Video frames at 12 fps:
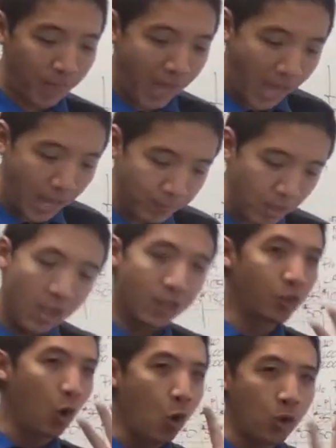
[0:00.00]
And
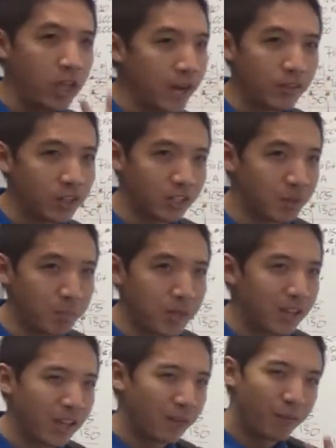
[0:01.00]
there's only ever going to
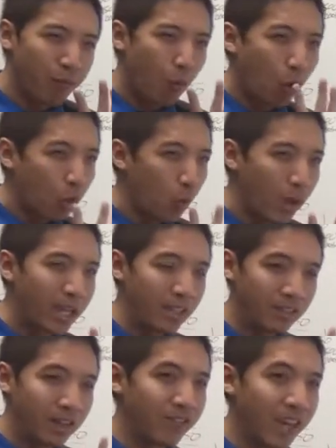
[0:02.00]
be like 4
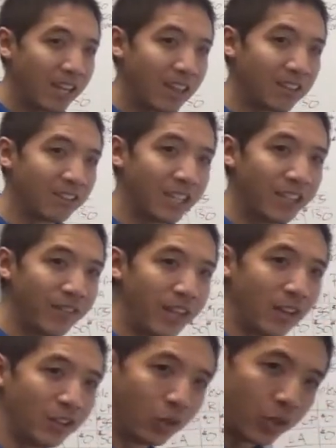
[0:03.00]
ways of getting the
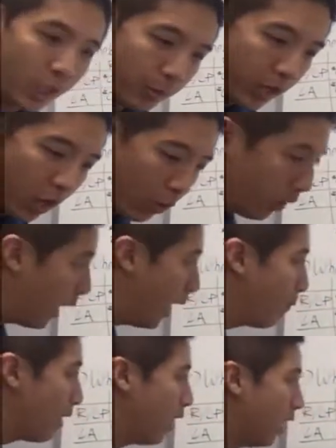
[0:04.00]
CV. So here we go, okay?